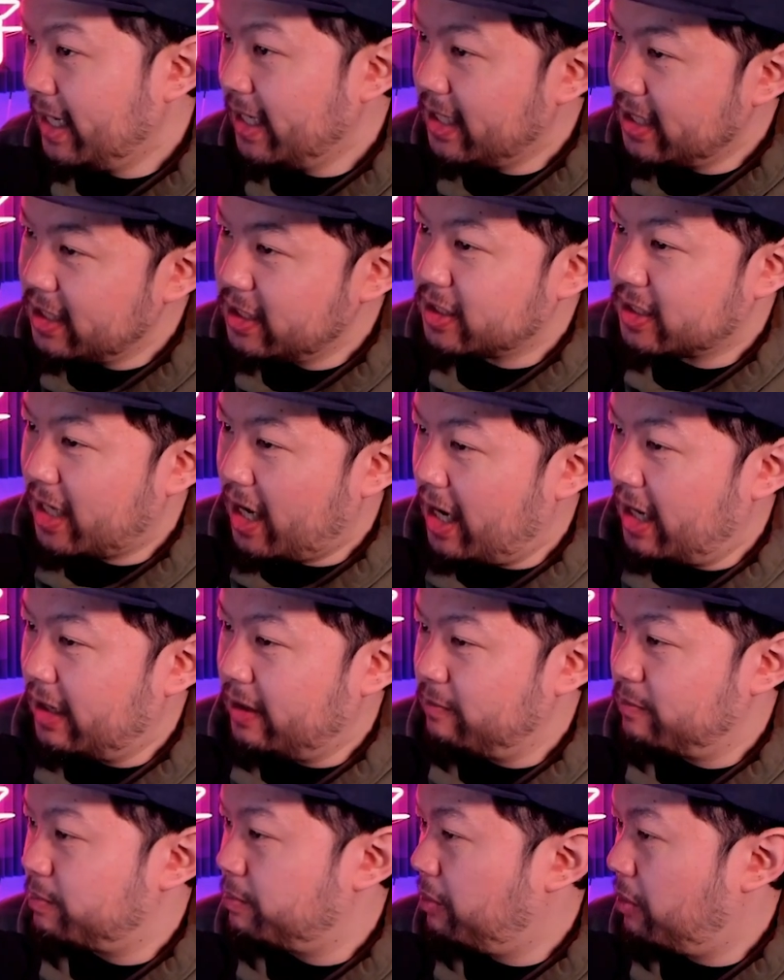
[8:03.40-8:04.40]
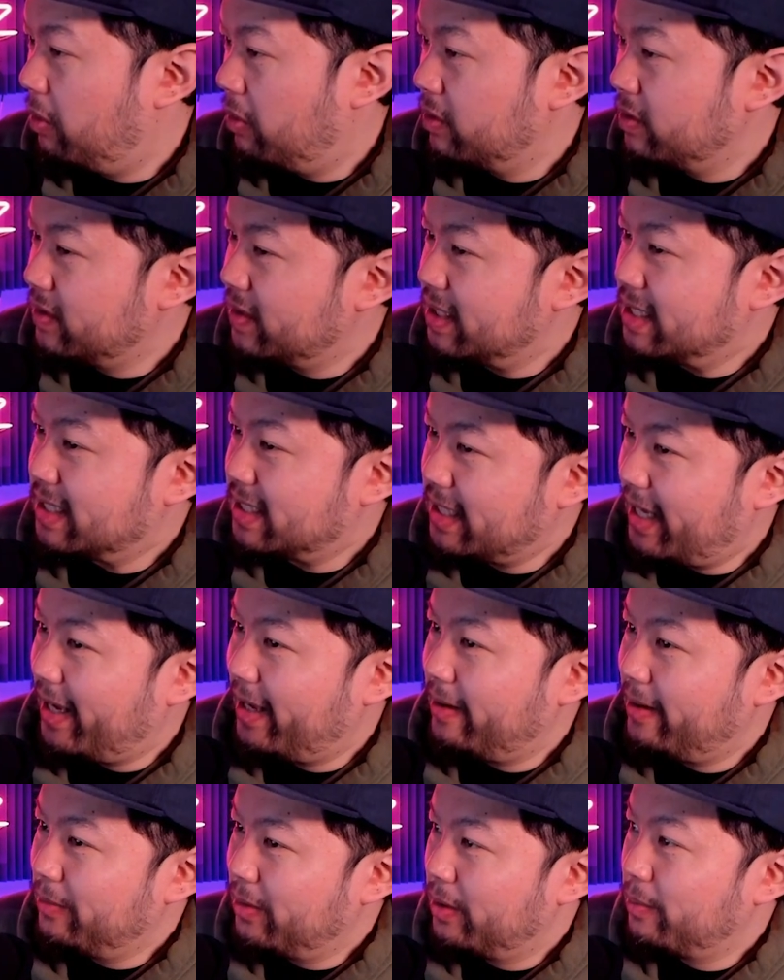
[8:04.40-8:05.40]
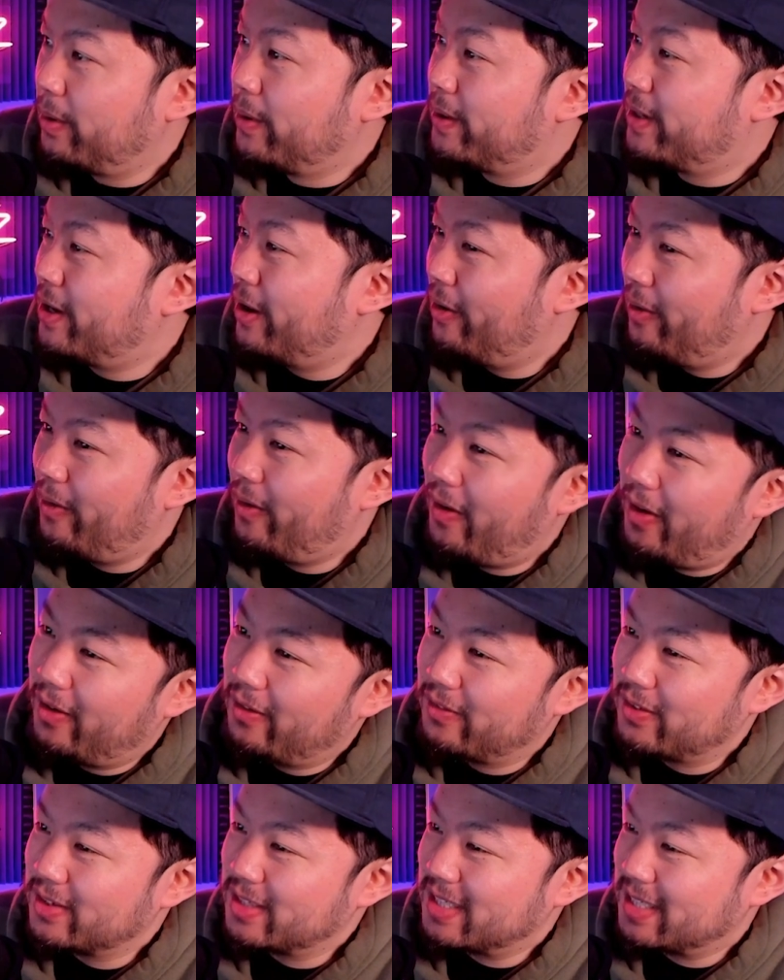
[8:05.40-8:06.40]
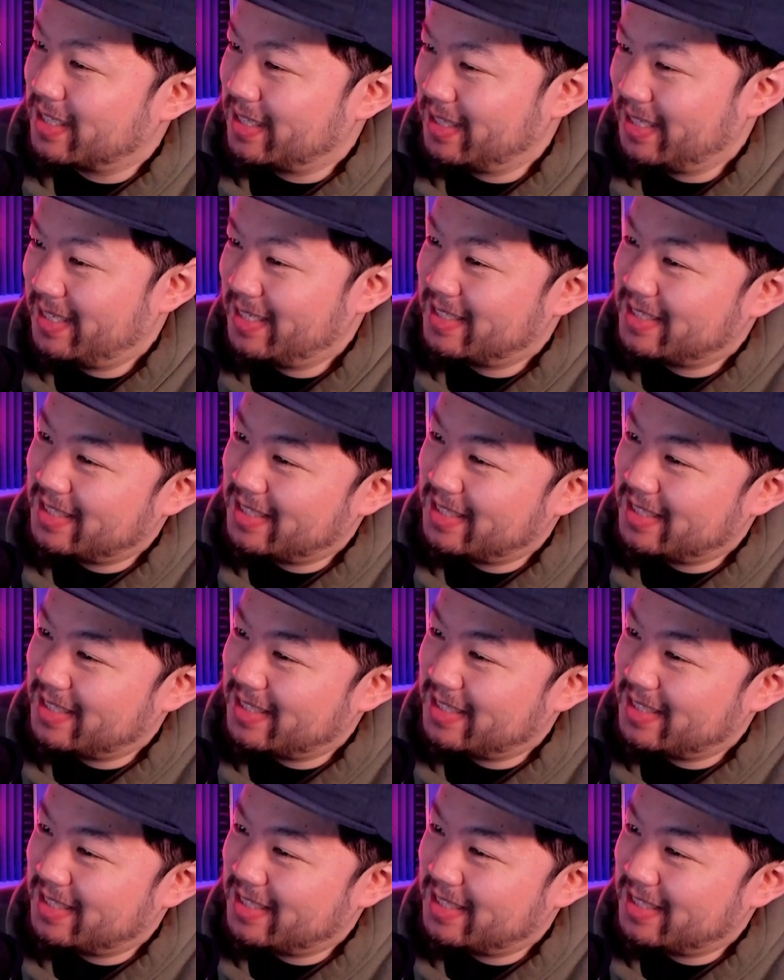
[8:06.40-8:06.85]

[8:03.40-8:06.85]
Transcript: it is kind of more the same when we go over to clean